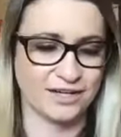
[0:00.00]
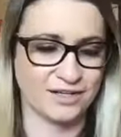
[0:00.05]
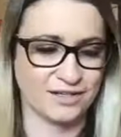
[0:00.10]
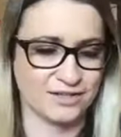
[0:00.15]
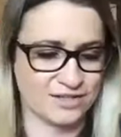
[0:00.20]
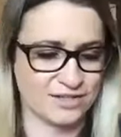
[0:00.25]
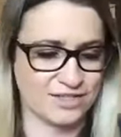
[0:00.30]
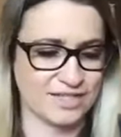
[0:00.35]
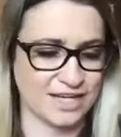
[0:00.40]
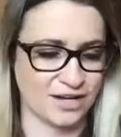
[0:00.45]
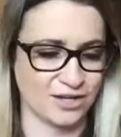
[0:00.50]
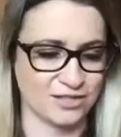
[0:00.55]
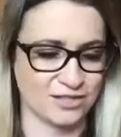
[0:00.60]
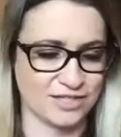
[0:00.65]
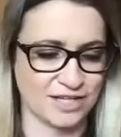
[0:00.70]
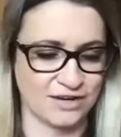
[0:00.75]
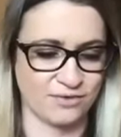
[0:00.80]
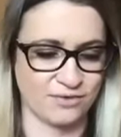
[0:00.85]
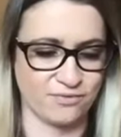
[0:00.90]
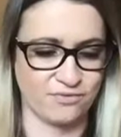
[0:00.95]
cells
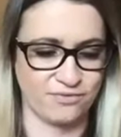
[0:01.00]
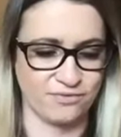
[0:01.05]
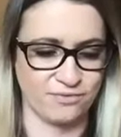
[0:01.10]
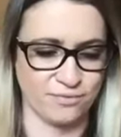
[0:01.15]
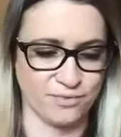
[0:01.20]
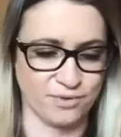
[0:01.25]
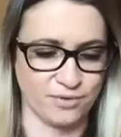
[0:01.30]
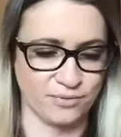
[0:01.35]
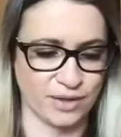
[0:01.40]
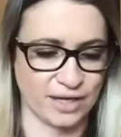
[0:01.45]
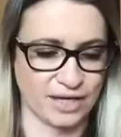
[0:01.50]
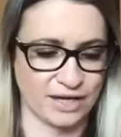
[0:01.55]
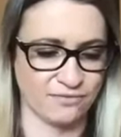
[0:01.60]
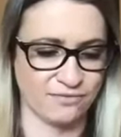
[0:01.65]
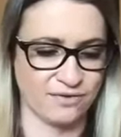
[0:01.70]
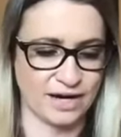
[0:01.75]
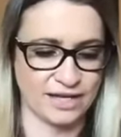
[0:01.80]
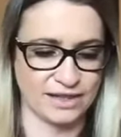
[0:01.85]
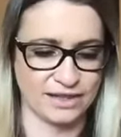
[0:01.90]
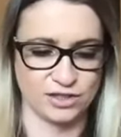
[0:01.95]
that we can
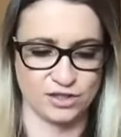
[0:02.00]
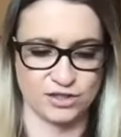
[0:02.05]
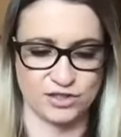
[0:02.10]
find there.